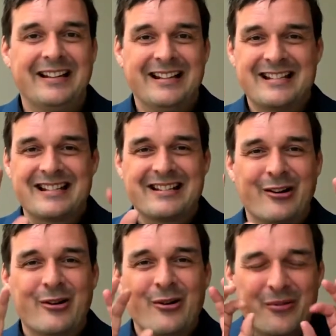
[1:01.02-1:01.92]
and this is
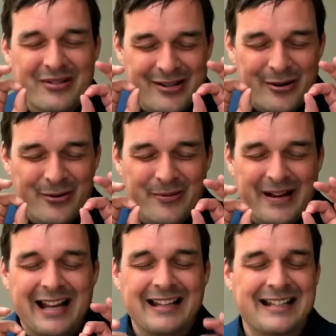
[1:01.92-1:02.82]
so,
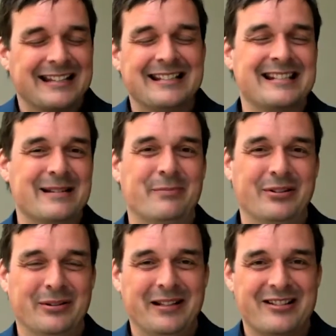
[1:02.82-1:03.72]
so elegantly simple, you'll be